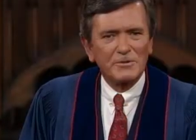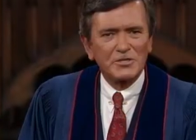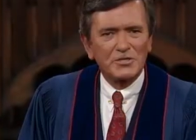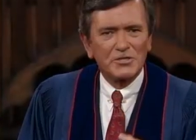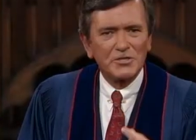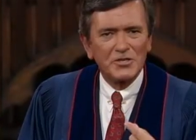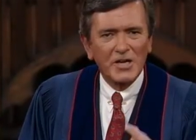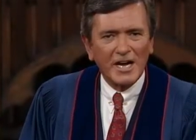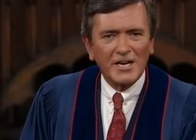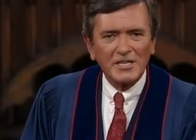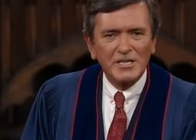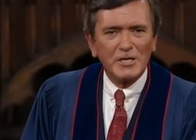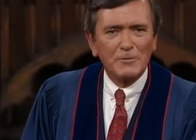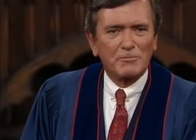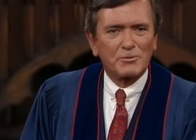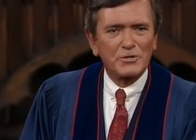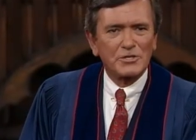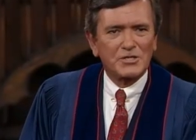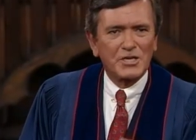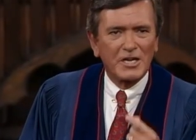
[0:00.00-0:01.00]
is
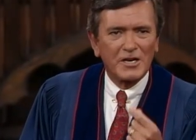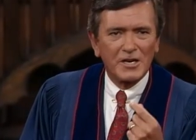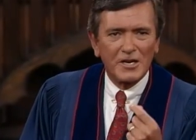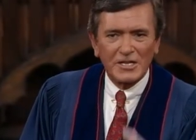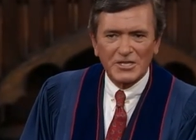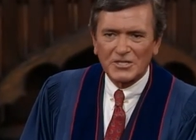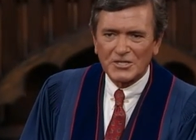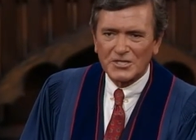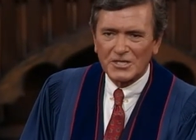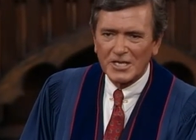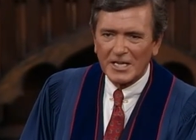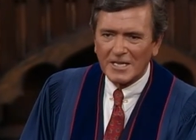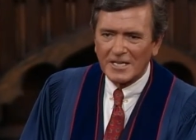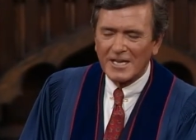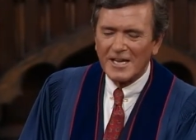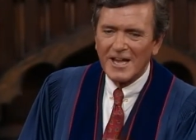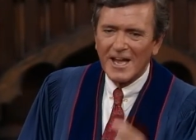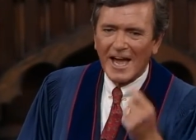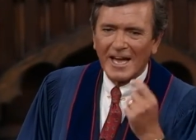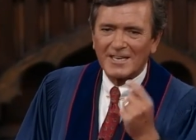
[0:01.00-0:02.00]
90% listening
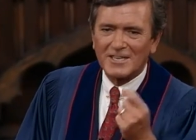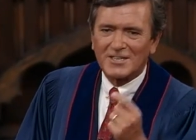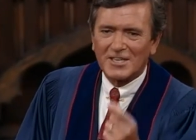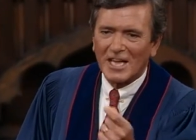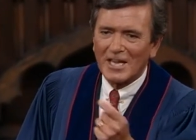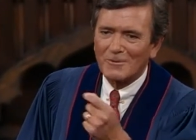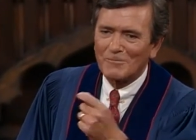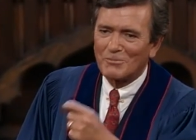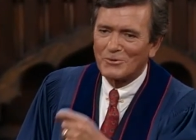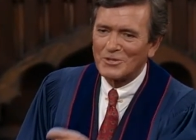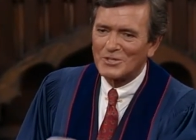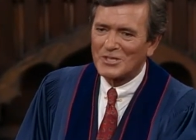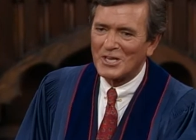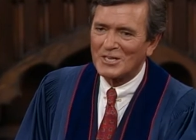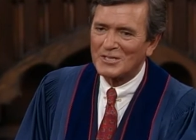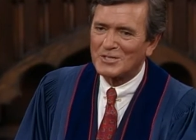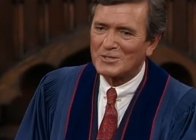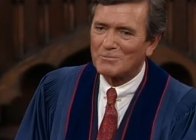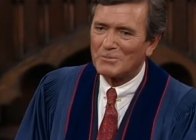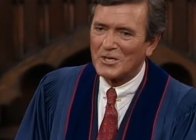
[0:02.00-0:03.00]
and
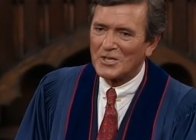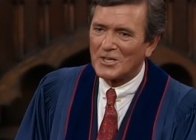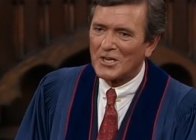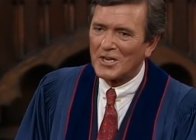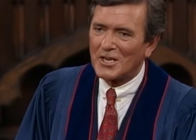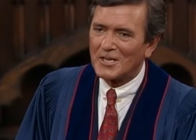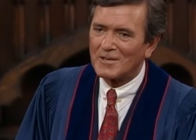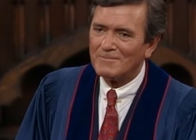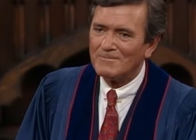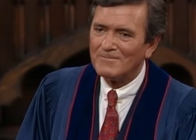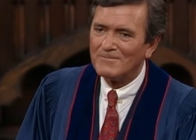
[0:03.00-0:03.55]
10% speaking.